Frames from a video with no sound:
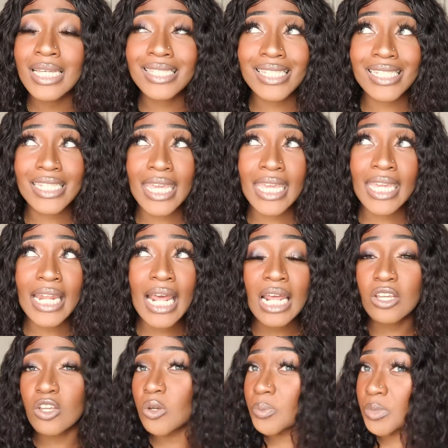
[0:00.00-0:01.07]
is to take it at
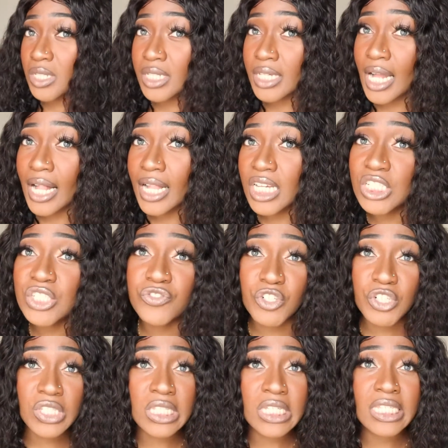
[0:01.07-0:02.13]
a community college
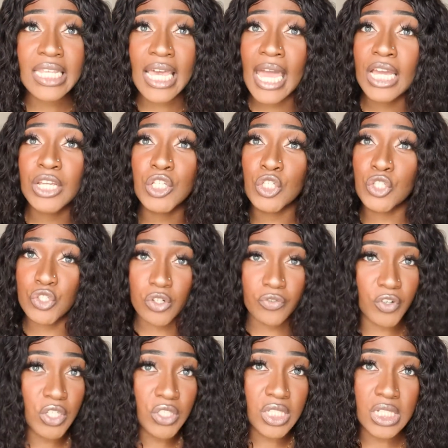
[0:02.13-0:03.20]
versus at your
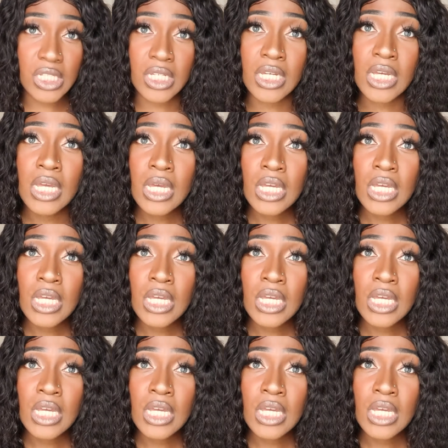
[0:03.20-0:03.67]
university.